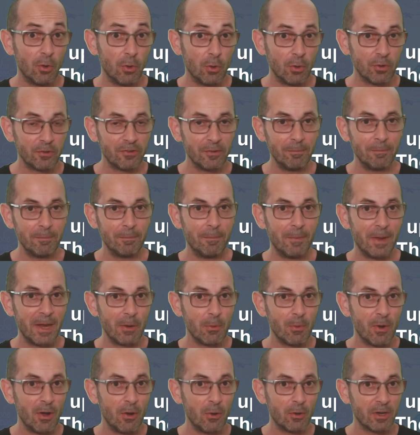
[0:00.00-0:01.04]
autumn may
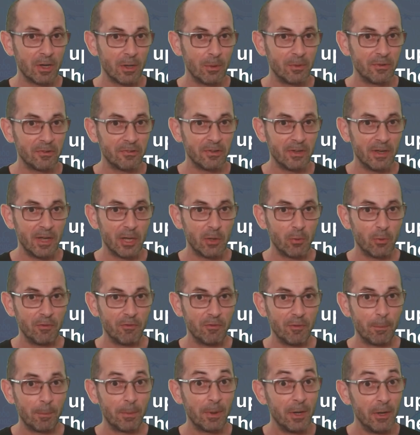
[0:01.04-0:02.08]
well coincide
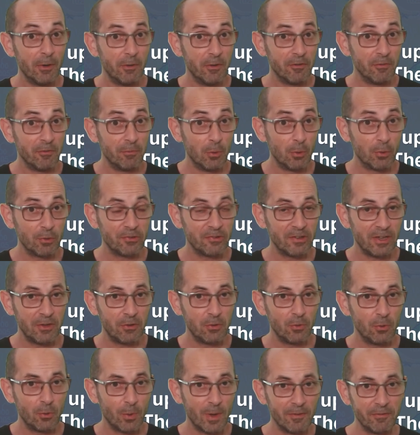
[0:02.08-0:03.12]
with a period of more
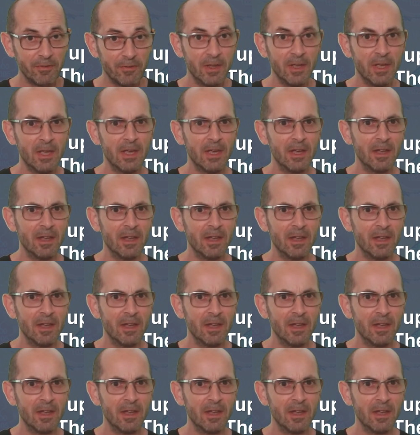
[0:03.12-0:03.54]
settled weather,